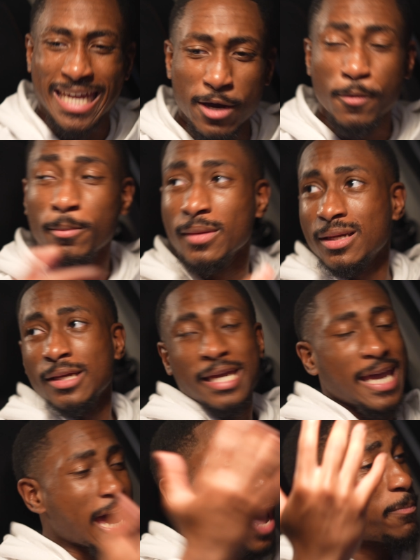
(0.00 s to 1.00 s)
to him.
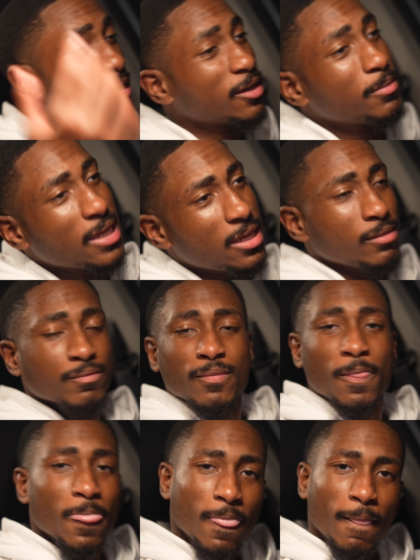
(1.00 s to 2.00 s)
It happened to me.
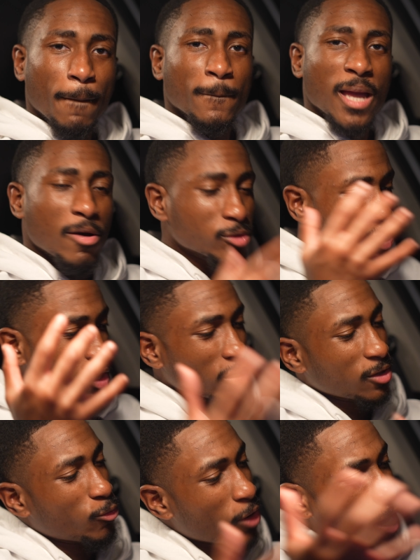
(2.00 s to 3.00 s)
I was
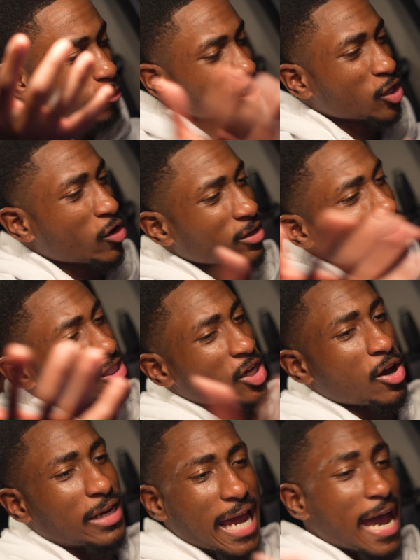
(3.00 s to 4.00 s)
talking to I was talking to
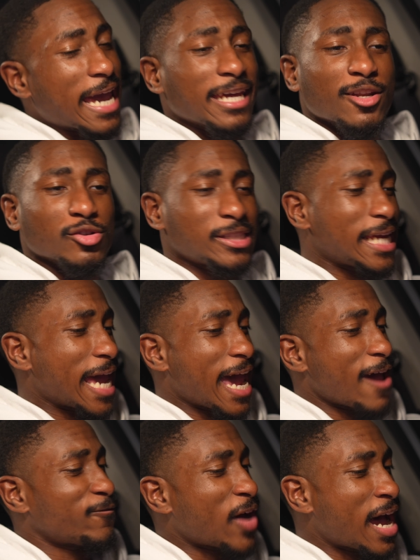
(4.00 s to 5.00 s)
Shardy. I ain't know she
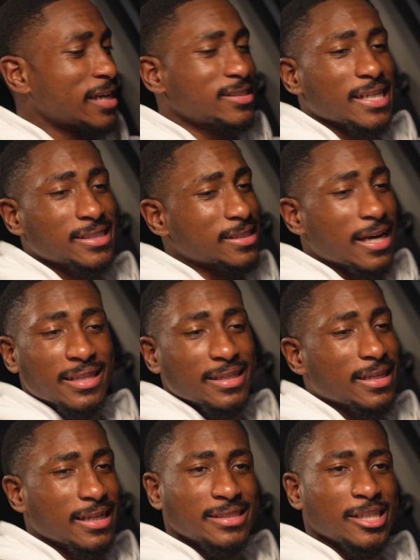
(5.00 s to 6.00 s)
had five, six other
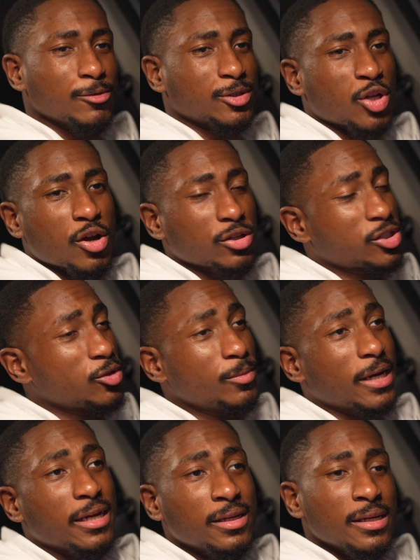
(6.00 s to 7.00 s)
niggas she was talking to,
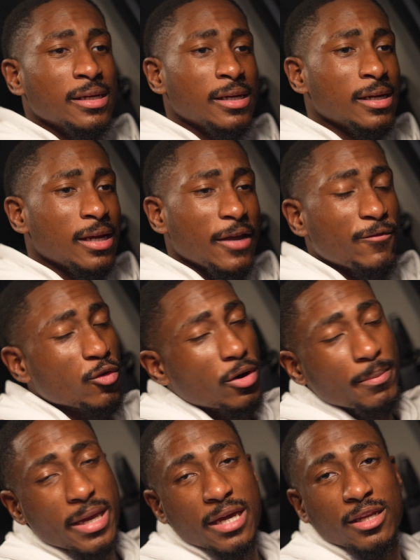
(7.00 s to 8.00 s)
but if you're
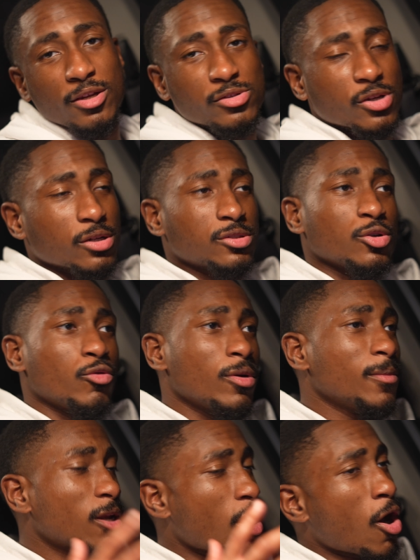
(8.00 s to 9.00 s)
a man and you talking to a
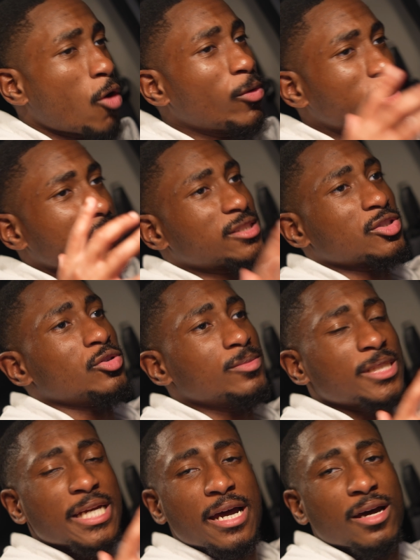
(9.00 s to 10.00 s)
woman, always assume
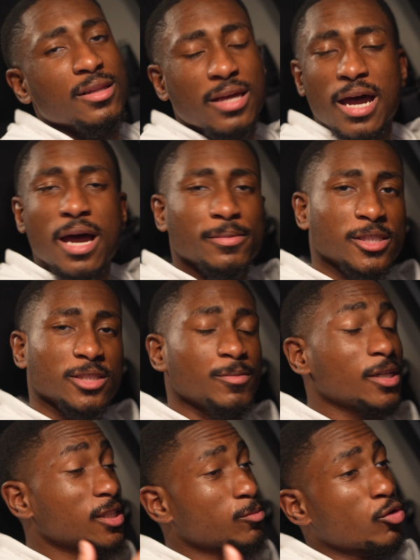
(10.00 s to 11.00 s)
she got other options
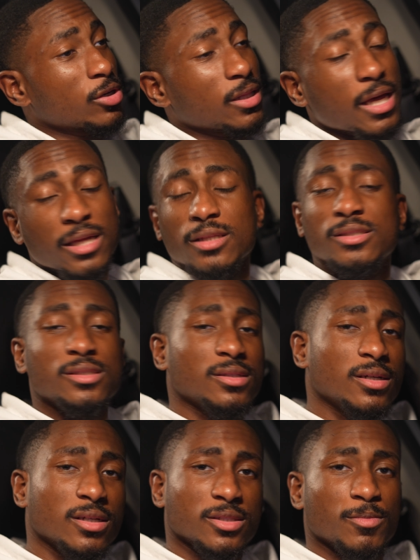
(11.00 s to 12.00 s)
because more than likely she
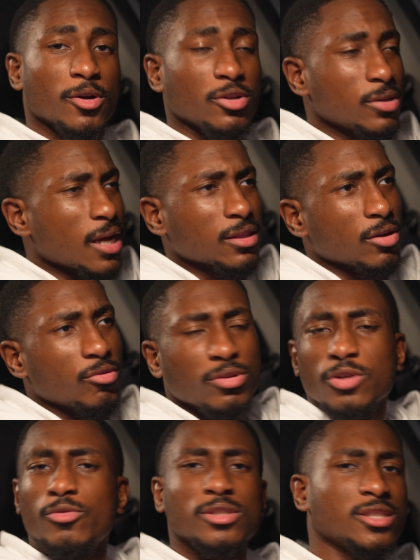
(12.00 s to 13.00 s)
does, bro. You're not the
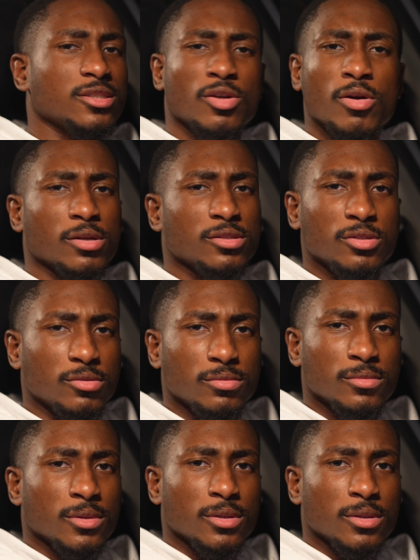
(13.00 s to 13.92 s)
only one she talking to.